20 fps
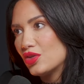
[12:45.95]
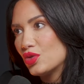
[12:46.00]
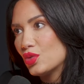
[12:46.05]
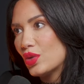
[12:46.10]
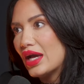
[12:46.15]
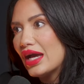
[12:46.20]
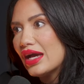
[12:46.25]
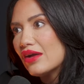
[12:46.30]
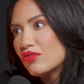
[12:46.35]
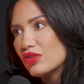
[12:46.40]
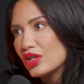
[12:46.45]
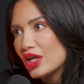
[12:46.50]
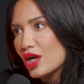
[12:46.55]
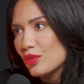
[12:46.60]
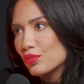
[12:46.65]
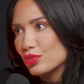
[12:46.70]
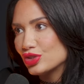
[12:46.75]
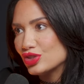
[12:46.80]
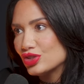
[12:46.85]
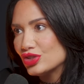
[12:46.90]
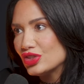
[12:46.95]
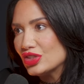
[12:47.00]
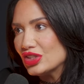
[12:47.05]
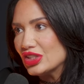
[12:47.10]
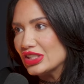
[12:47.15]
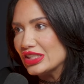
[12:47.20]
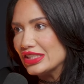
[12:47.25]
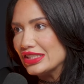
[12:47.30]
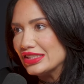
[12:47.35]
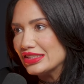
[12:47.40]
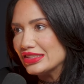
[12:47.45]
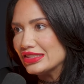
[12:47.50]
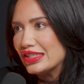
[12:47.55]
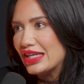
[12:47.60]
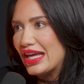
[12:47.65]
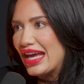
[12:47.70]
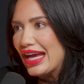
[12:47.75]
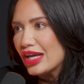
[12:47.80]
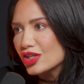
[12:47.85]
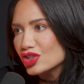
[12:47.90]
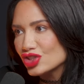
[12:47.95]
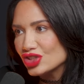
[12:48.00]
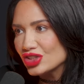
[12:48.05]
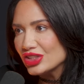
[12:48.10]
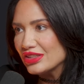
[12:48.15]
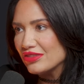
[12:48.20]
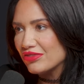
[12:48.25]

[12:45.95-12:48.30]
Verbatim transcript: you have the opportunity to actually